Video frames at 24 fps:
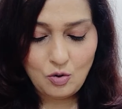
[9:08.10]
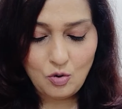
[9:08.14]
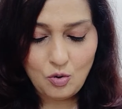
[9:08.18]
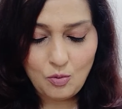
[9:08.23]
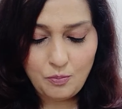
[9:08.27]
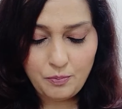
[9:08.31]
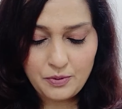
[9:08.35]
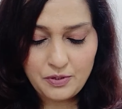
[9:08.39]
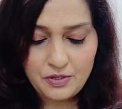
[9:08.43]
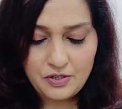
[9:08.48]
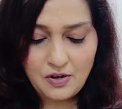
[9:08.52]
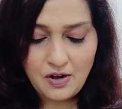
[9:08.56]

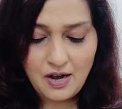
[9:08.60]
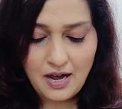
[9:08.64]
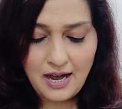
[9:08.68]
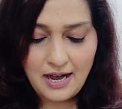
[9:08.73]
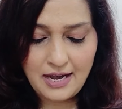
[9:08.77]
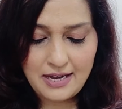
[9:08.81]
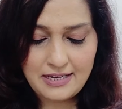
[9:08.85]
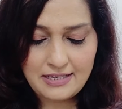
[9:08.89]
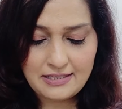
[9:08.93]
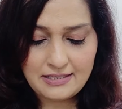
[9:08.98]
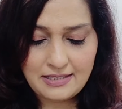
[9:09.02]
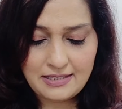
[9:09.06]
Open your
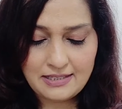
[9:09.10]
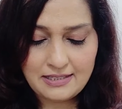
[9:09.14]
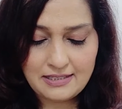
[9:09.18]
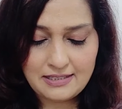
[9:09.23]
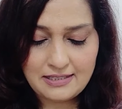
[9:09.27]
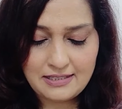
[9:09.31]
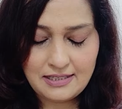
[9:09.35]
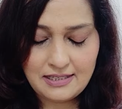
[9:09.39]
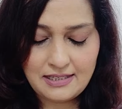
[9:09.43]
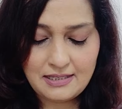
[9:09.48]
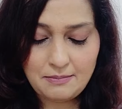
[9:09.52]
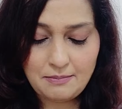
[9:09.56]
eyes and
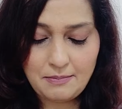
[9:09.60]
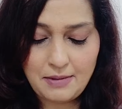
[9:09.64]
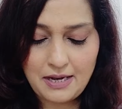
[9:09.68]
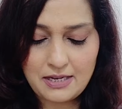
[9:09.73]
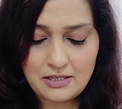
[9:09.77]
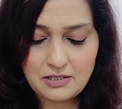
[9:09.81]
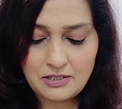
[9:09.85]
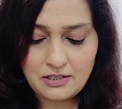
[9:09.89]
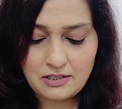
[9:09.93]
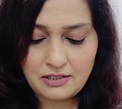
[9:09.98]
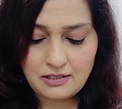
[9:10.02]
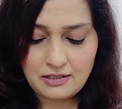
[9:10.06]
see the
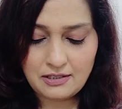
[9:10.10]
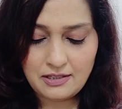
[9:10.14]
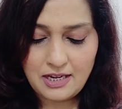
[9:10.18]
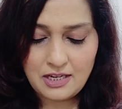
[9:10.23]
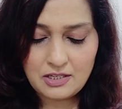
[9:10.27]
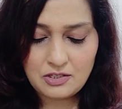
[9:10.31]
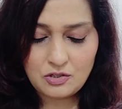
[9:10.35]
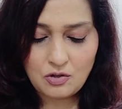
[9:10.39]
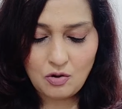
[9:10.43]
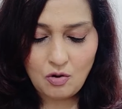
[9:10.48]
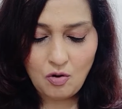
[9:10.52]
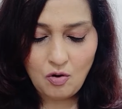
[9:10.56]
magic
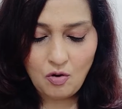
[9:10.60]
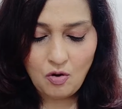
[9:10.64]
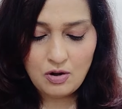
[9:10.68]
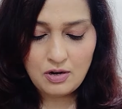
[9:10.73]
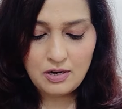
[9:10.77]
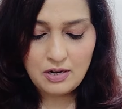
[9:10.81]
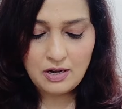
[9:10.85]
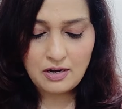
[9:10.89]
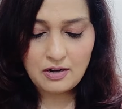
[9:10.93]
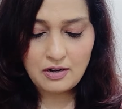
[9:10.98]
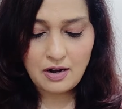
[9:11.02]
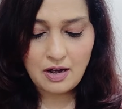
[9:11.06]
that's
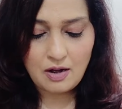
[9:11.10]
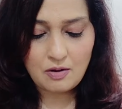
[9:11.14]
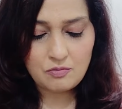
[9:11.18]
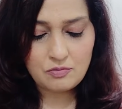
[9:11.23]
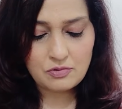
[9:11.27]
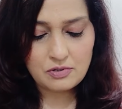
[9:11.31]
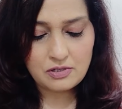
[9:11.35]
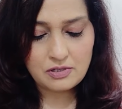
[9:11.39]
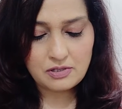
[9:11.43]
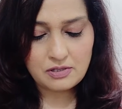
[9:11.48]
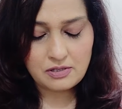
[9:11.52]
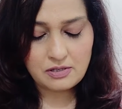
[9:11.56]
all
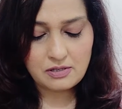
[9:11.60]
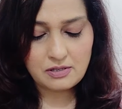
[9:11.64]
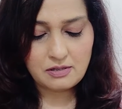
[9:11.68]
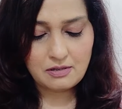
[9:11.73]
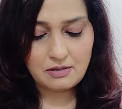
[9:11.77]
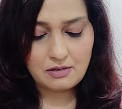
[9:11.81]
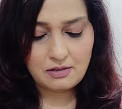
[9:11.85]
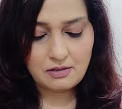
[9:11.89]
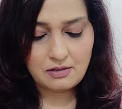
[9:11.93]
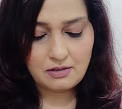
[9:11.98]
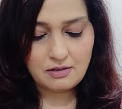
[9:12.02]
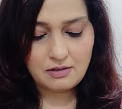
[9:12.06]
around
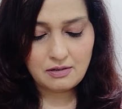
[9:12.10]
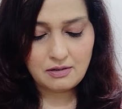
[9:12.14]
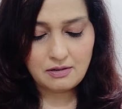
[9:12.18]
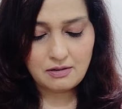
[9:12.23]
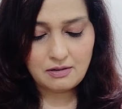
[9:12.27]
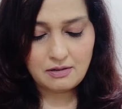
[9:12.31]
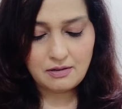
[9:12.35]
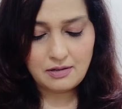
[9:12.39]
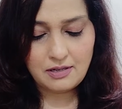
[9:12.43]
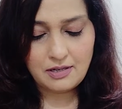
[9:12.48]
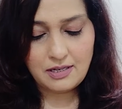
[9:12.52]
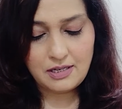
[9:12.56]

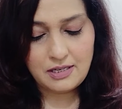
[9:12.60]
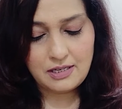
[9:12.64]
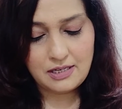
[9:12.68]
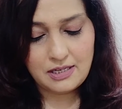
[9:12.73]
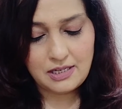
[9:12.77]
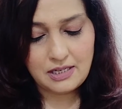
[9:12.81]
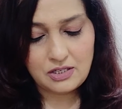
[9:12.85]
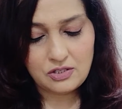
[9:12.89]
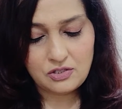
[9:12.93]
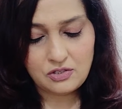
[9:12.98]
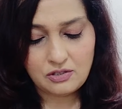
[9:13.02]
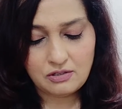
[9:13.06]

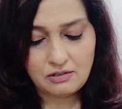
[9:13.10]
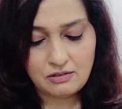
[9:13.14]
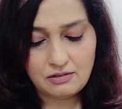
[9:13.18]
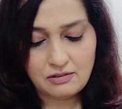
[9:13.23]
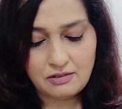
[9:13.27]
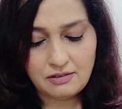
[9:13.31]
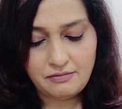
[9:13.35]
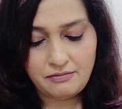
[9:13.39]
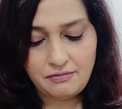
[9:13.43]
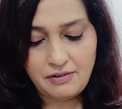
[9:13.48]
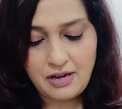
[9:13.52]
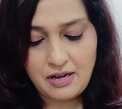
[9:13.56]
in nature.
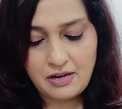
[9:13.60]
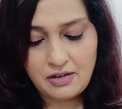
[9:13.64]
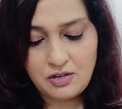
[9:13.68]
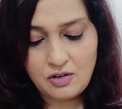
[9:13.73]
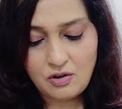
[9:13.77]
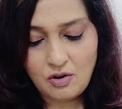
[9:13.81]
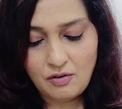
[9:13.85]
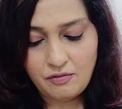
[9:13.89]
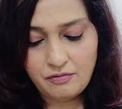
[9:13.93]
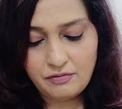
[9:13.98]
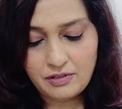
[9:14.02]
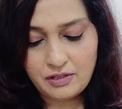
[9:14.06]
The
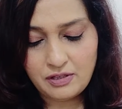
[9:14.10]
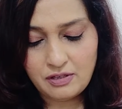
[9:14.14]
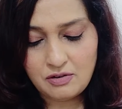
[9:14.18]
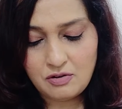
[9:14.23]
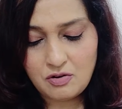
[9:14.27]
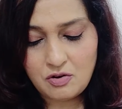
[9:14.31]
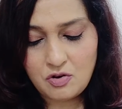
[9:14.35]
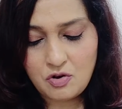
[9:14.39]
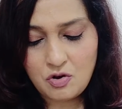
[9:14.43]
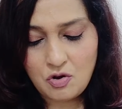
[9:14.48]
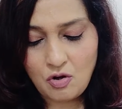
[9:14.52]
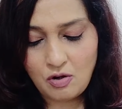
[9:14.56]
fairy of
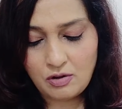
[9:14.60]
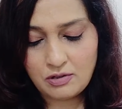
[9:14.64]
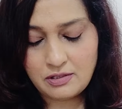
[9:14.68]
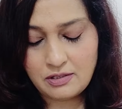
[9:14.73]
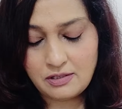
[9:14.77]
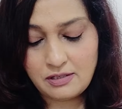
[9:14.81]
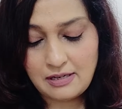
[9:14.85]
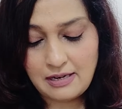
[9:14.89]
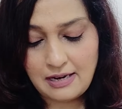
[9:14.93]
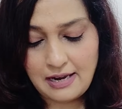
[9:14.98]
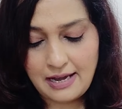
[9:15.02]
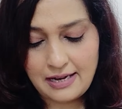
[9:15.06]
the
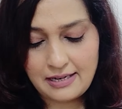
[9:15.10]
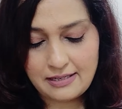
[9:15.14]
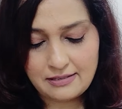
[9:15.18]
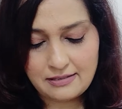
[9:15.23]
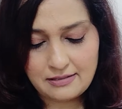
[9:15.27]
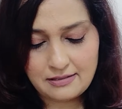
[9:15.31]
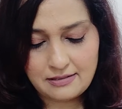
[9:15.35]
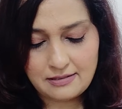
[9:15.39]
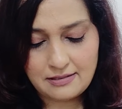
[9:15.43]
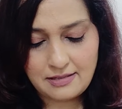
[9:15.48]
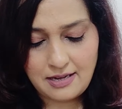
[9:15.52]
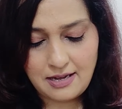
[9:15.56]
northern
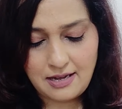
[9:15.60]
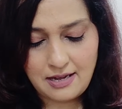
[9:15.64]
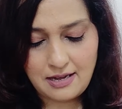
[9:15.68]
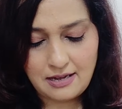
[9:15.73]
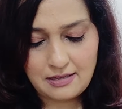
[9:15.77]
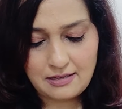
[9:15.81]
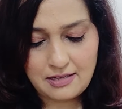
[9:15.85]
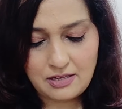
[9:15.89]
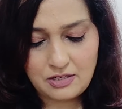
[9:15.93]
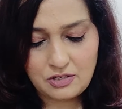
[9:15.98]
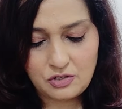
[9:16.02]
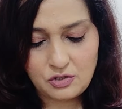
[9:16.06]
lights
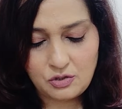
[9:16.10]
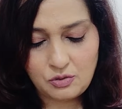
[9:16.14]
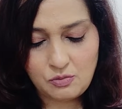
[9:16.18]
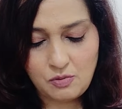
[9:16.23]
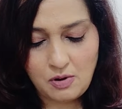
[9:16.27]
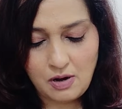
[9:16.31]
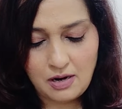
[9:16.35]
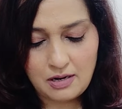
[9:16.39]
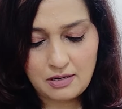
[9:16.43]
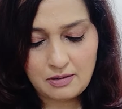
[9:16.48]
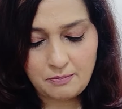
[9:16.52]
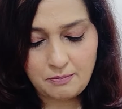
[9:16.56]
say that
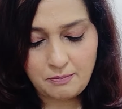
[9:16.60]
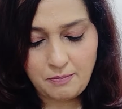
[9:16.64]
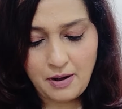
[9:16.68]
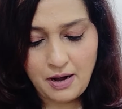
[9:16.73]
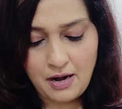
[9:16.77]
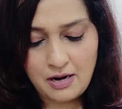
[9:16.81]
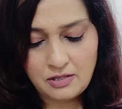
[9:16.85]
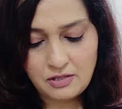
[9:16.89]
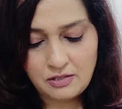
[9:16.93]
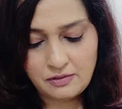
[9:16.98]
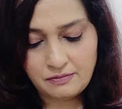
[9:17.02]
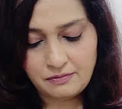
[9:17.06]
you are a
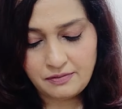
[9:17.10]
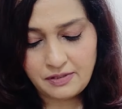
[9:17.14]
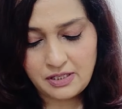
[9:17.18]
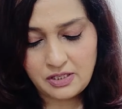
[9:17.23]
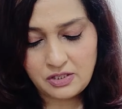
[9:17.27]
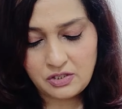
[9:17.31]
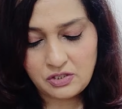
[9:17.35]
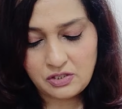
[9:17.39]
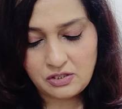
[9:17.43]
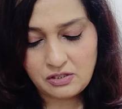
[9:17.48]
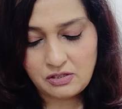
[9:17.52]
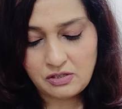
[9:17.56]
part of
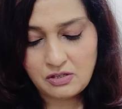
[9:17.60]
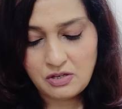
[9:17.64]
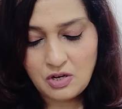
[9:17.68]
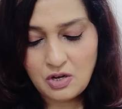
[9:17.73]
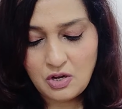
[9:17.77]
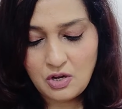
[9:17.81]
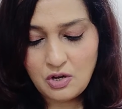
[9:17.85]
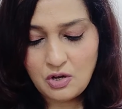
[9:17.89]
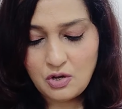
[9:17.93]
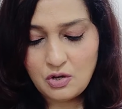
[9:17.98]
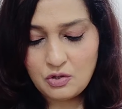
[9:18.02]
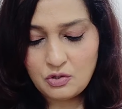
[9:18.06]
nature.
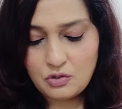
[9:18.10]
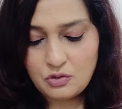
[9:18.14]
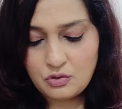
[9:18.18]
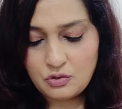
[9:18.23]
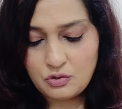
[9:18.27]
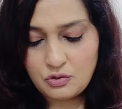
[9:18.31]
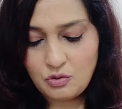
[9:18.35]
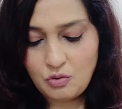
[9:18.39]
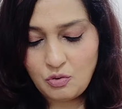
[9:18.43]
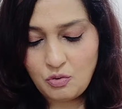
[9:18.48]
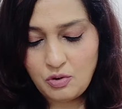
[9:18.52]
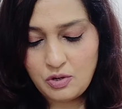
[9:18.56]

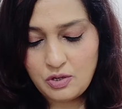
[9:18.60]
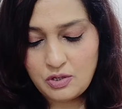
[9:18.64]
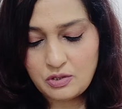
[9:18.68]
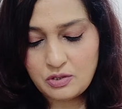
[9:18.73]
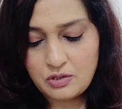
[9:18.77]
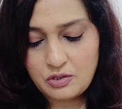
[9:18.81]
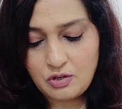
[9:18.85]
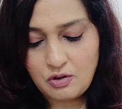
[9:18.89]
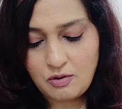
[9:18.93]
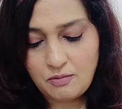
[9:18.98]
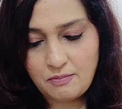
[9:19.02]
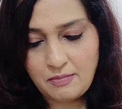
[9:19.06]
So
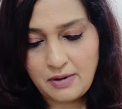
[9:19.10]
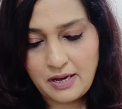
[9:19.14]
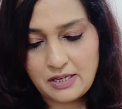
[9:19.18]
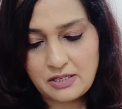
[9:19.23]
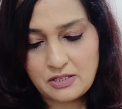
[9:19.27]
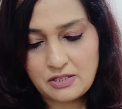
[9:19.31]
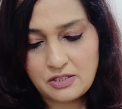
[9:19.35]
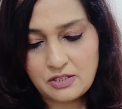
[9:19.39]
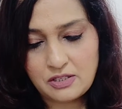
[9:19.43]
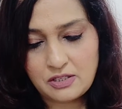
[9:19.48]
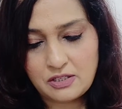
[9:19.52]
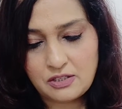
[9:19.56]
is your
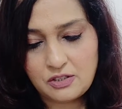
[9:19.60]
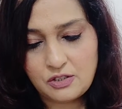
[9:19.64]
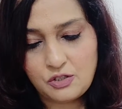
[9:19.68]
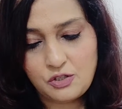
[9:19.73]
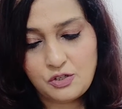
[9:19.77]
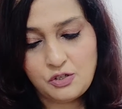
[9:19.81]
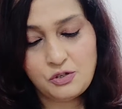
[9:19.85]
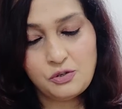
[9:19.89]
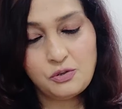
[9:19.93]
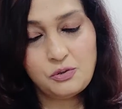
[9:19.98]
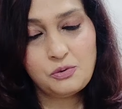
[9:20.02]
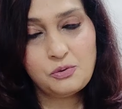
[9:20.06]
magic
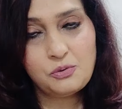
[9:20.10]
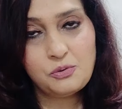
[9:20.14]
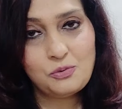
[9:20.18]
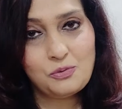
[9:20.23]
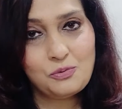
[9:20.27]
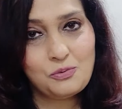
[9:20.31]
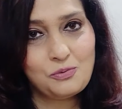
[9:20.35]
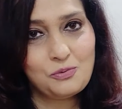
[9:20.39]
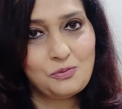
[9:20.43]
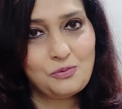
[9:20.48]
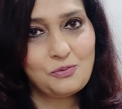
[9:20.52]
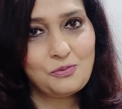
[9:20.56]

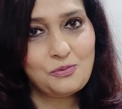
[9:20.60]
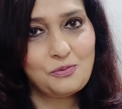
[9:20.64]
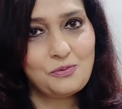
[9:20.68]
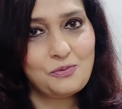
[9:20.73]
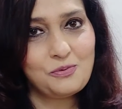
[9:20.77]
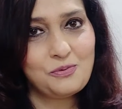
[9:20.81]
too.